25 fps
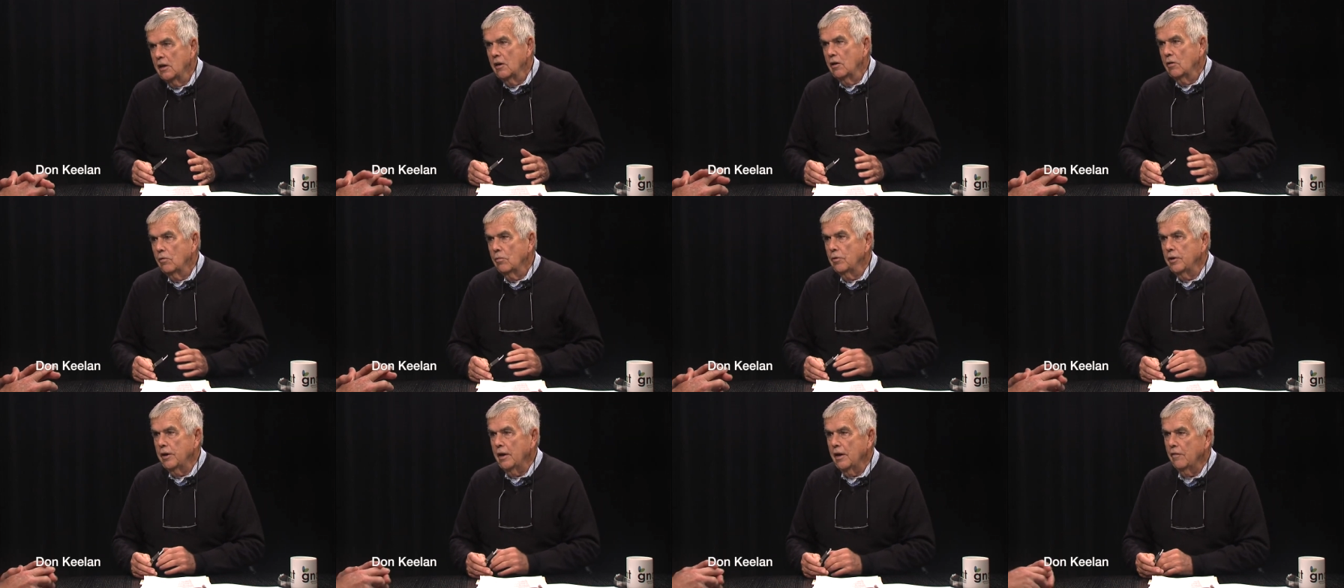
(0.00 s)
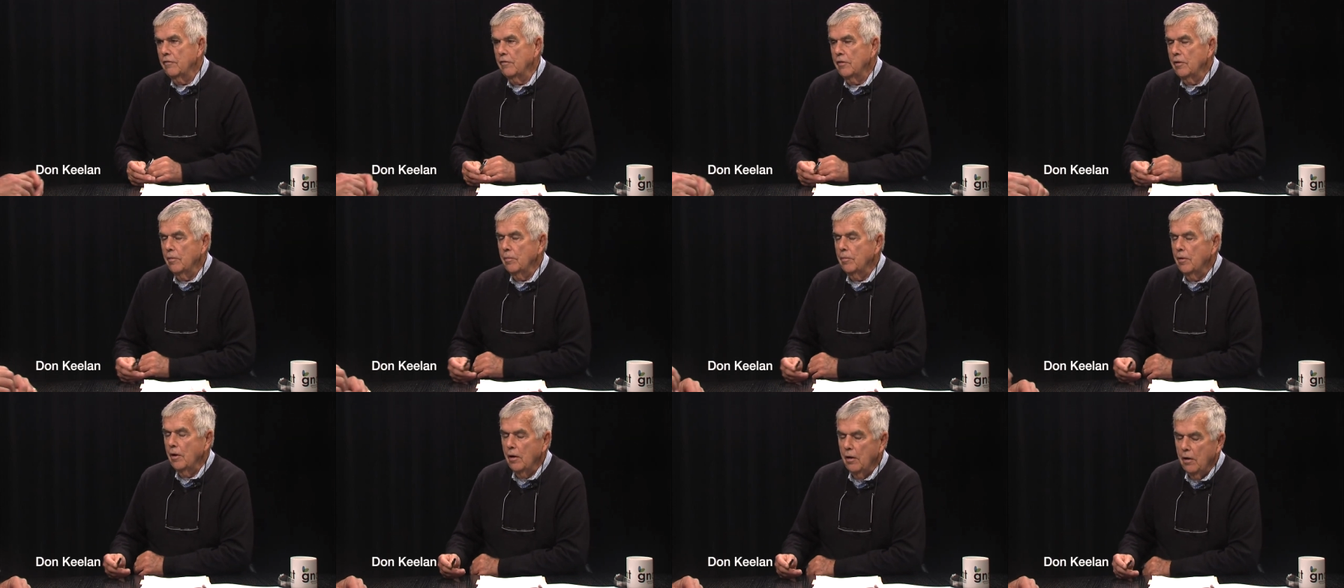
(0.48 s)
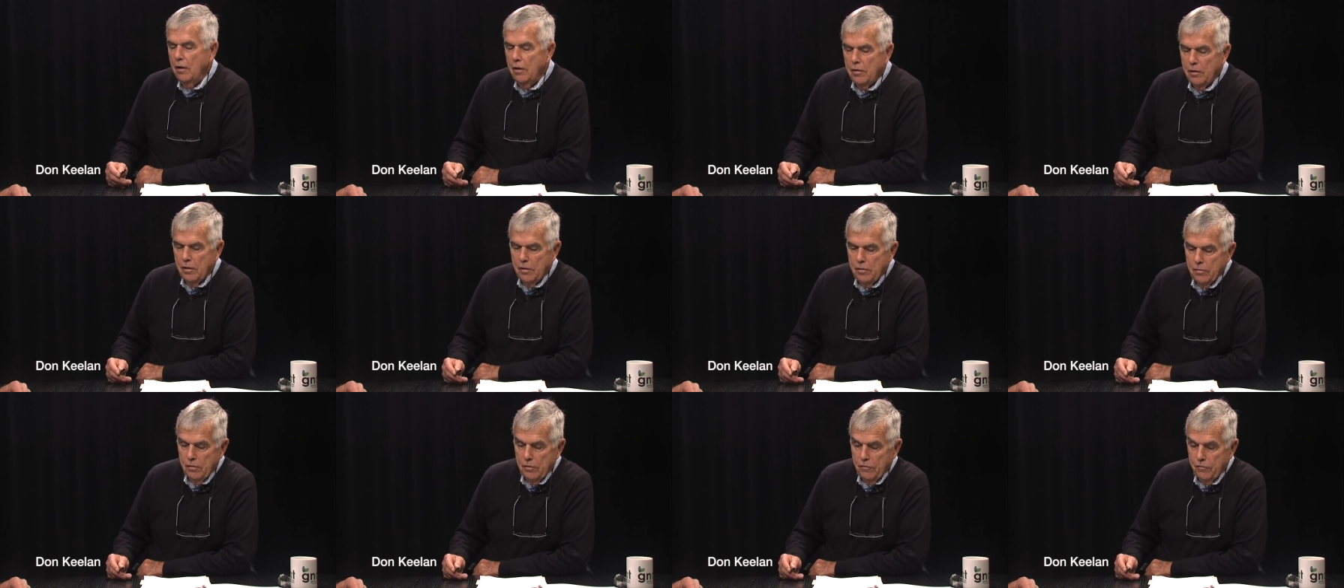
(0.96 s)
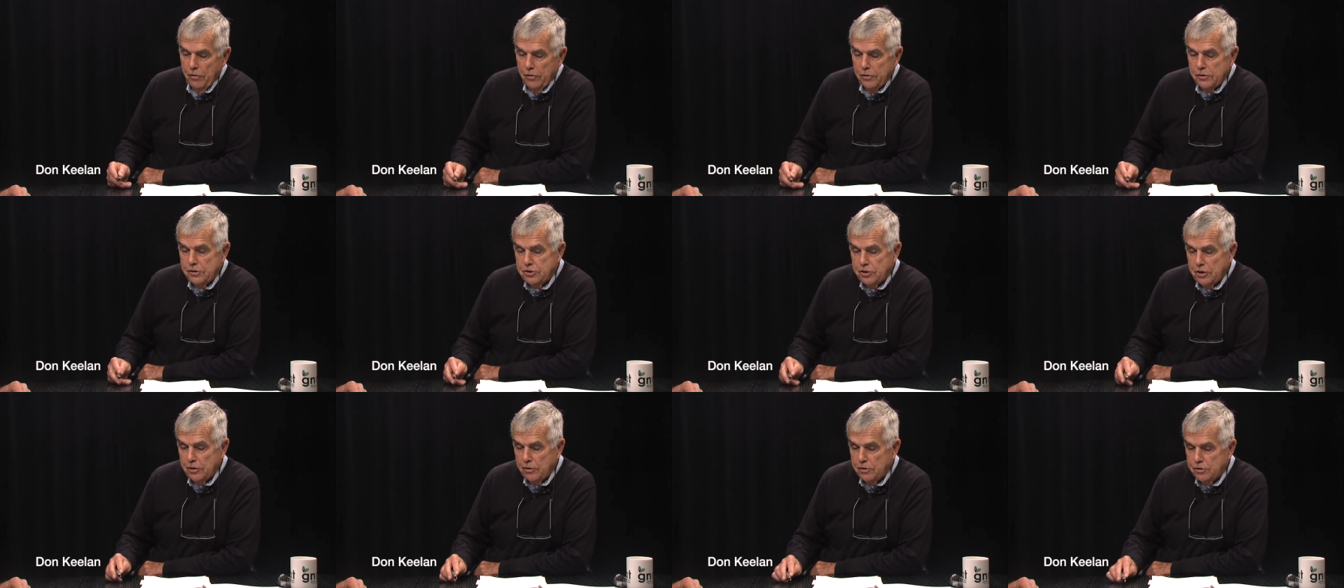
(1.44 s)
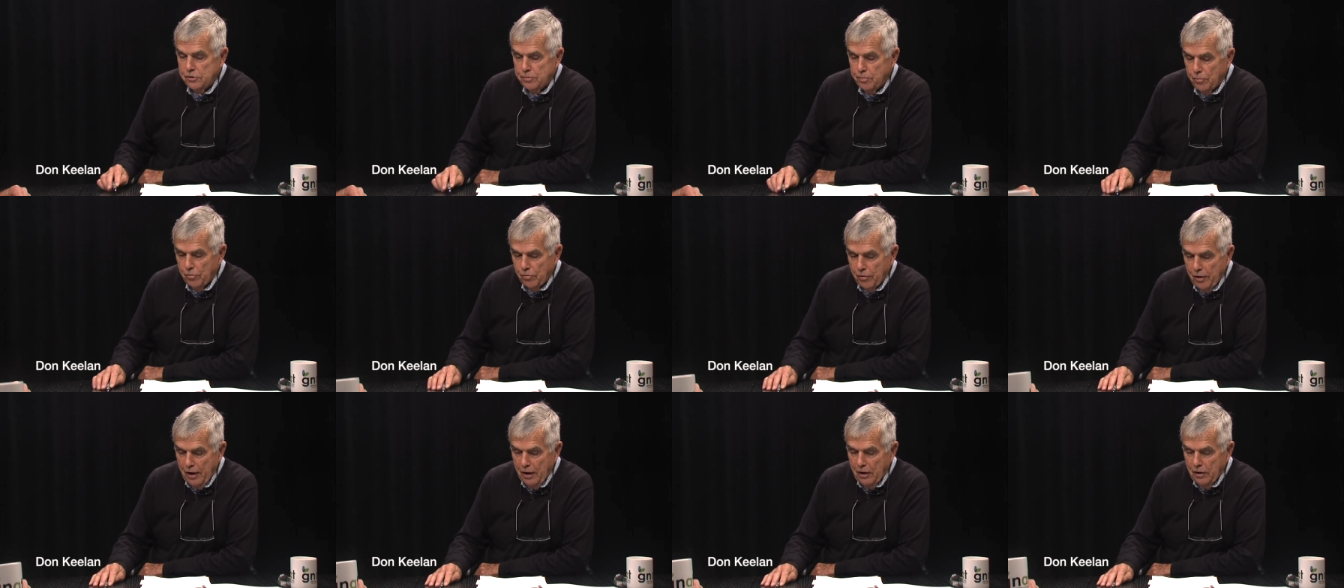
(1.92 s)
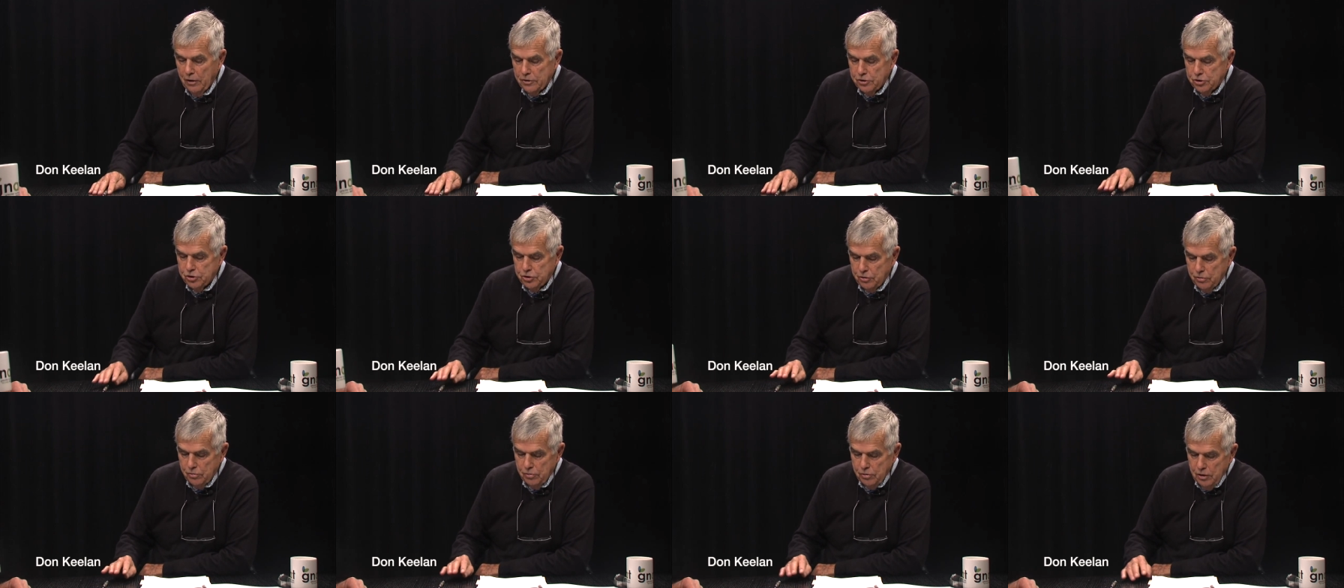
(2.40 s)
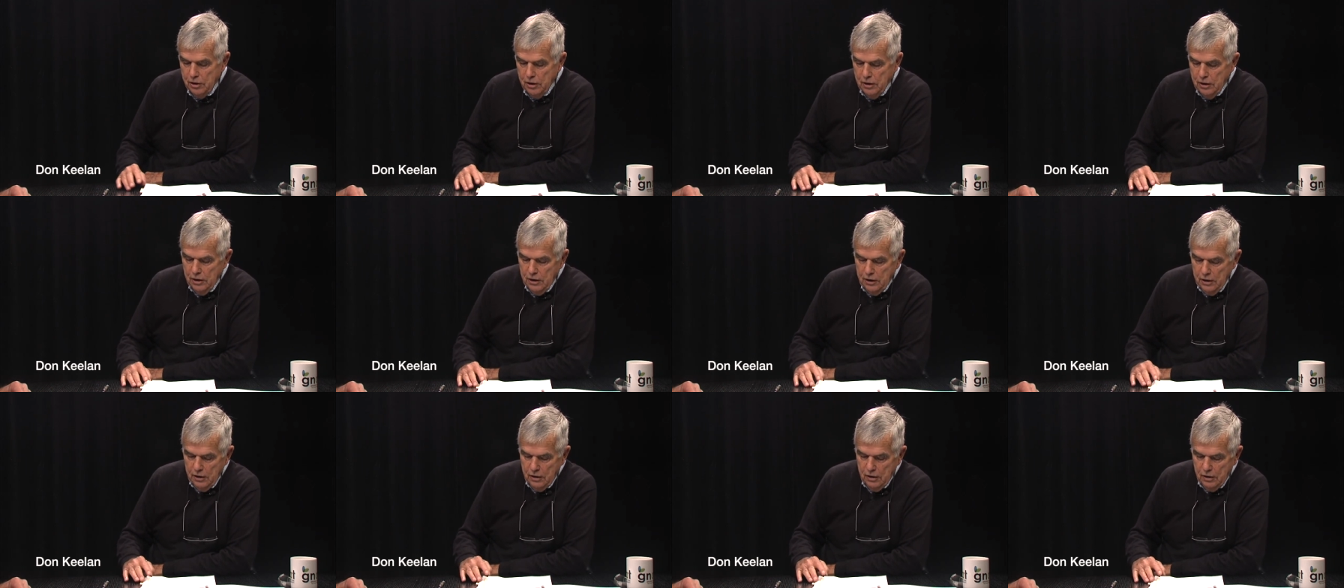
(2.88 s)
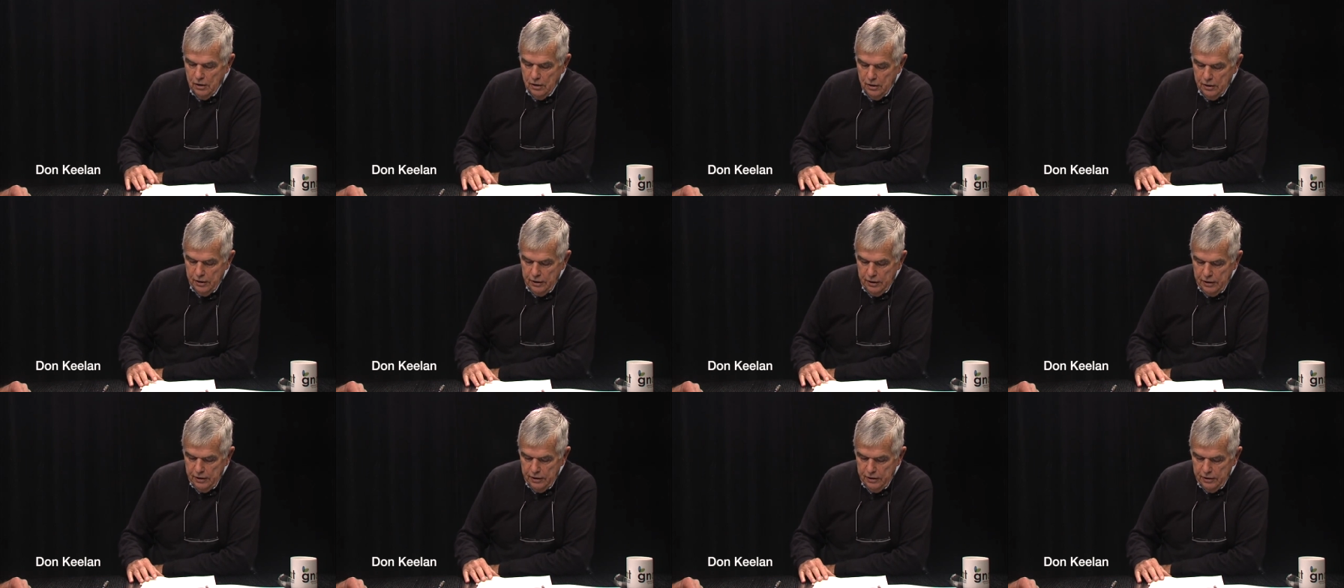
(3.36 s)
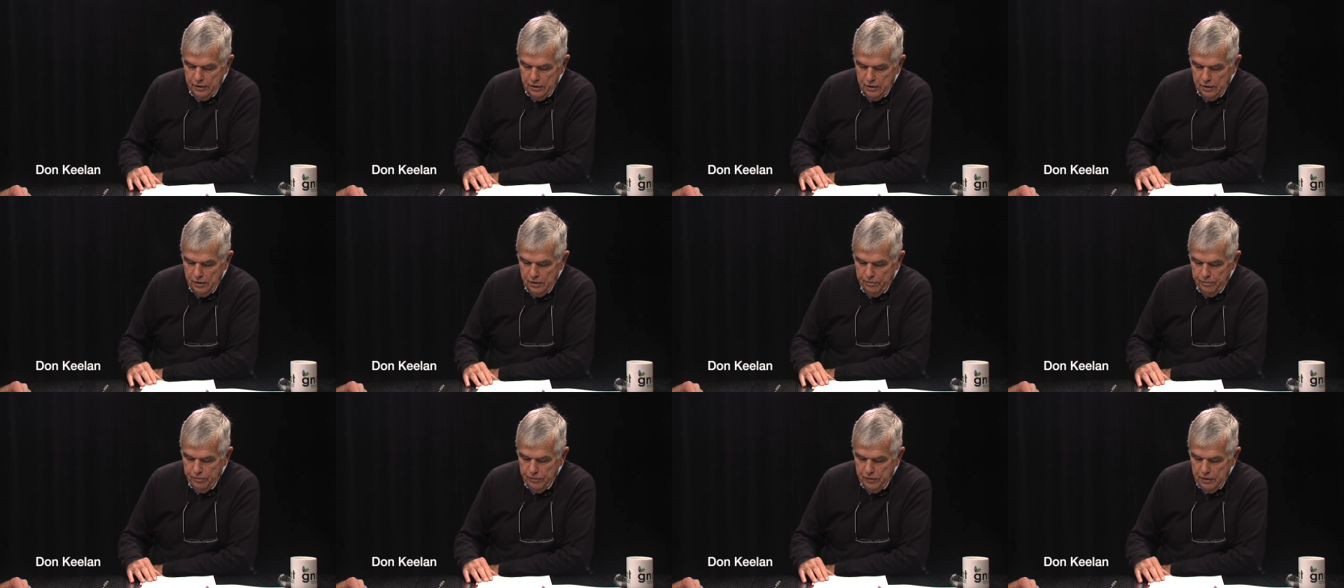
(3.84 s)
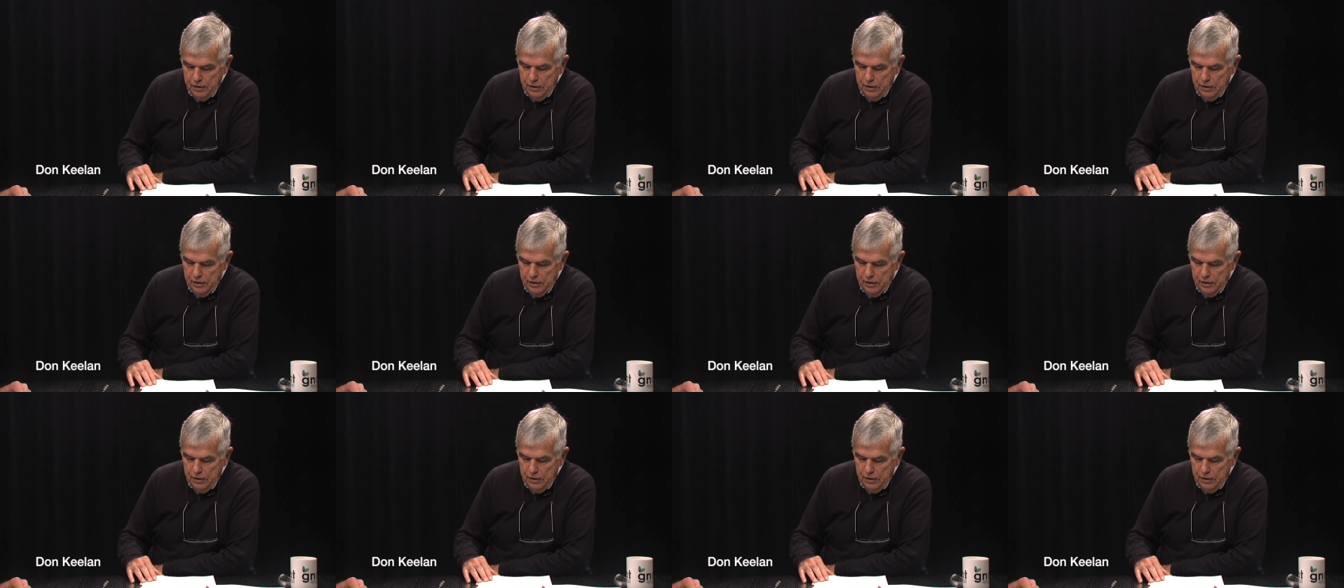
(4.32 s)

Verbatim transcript: We have a, a, a very serious morale issue, uh, and uh,